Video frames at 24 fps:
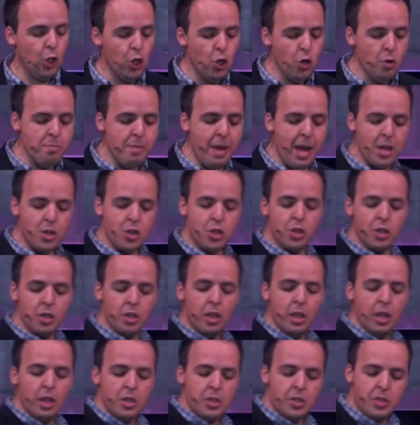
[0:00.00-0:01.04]
you measure
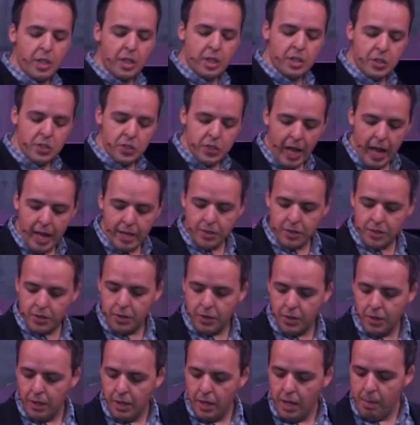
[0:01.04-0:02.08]

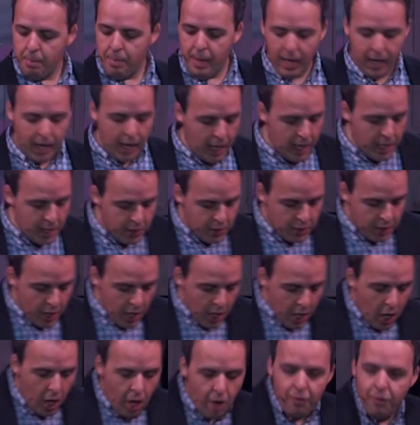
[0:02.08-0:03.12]
success because
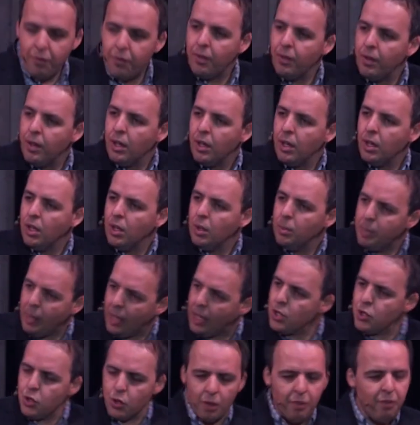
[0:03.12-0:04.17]

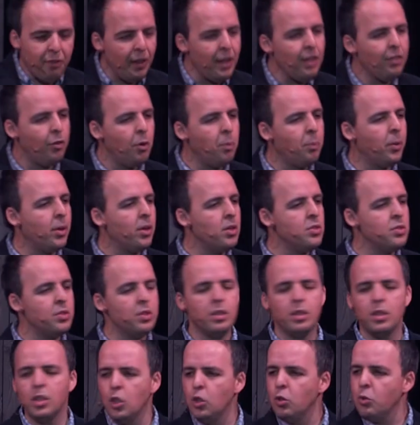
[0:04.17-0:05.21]
you're a faithful
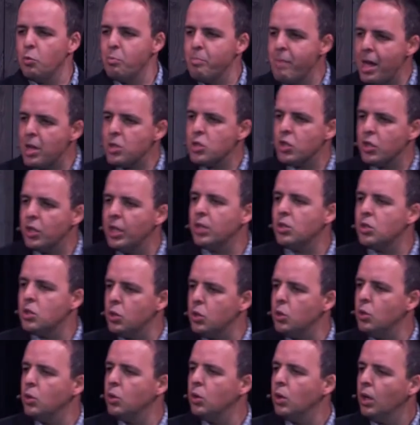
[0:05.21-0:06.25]
person. You measure it
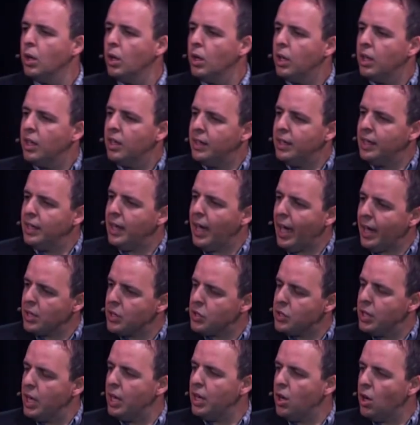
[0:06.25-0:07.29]
to the
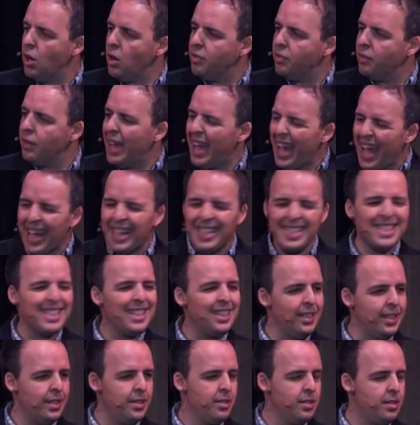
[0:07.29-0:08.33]
extent of
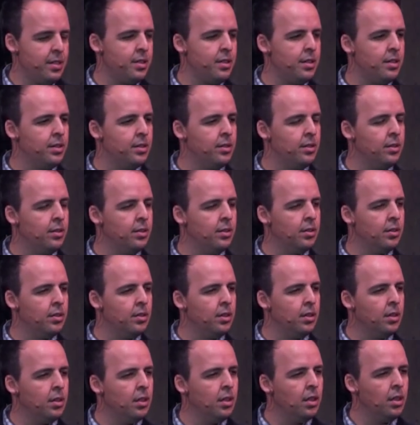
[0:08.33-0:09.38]
excellence.
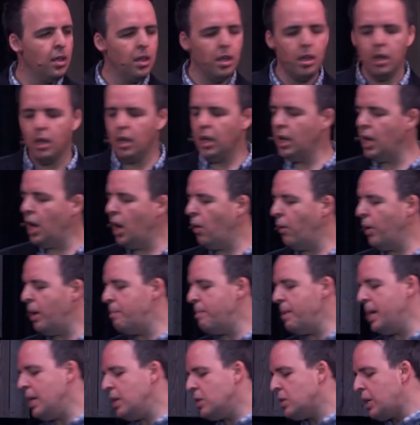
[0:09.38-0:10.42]
You know, it
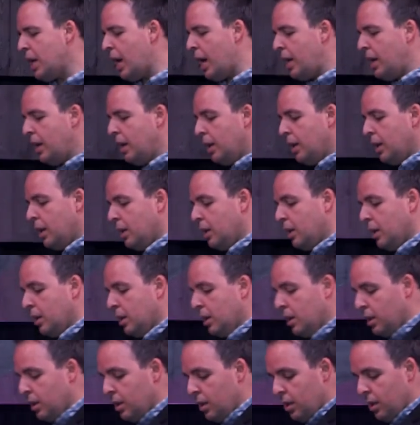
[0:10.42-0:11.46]
means that
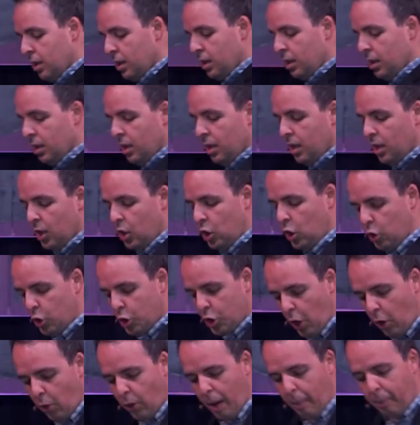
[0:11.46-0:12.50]
you
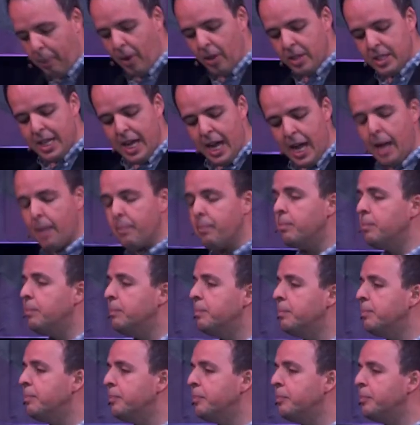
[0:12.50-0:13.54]
show up on time
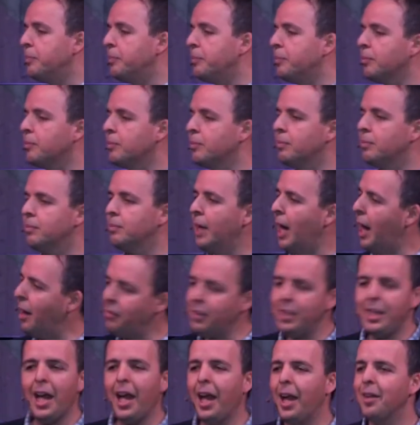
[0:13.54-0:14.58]

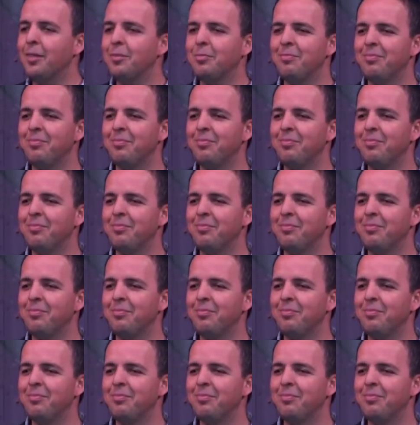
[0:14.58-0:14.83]
every day.